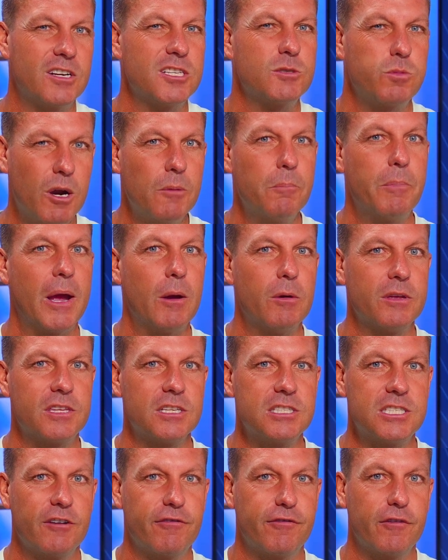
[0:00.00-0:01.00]
I just want to be with
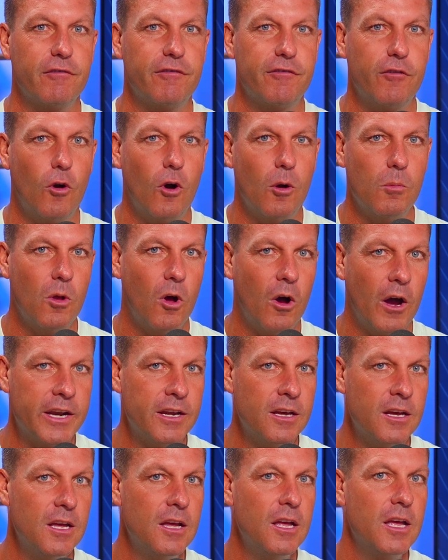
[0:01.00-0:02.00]
the different form
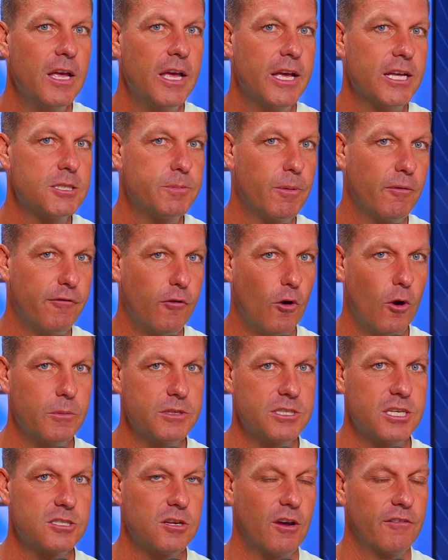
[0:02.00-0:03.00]
line. Its
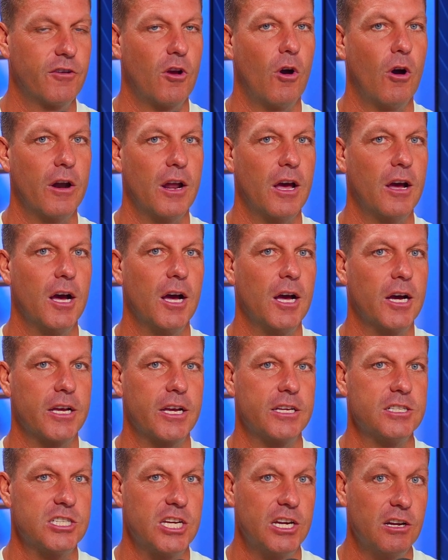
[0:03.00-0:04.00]
performances I've got
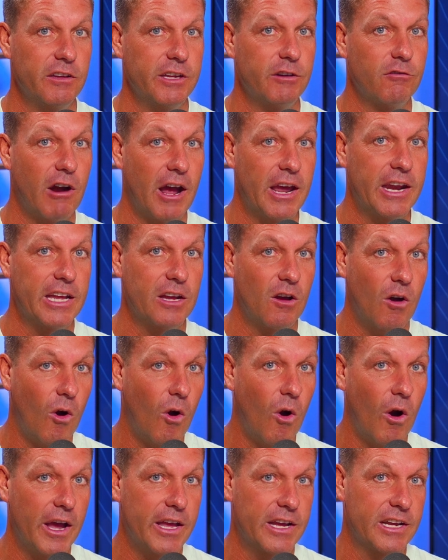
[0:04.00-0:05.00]
continually rating
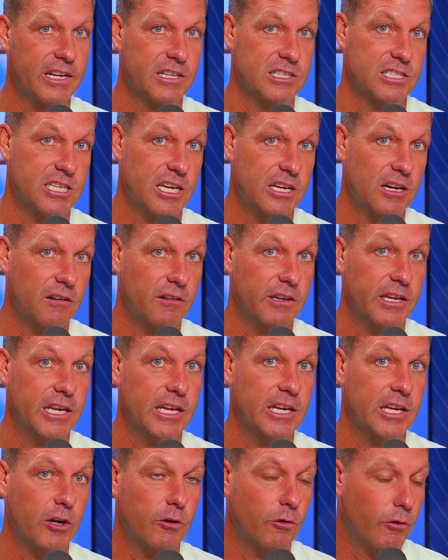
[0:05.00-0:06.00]
high and
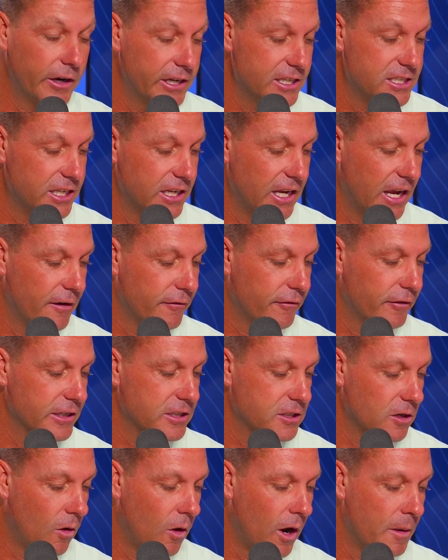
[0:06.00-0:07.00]
continually increasing every
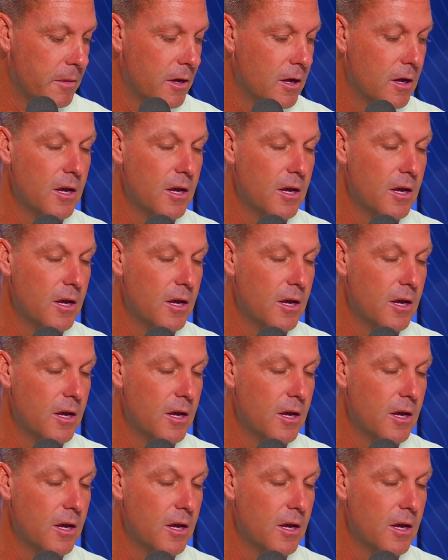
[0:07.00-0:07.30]
time.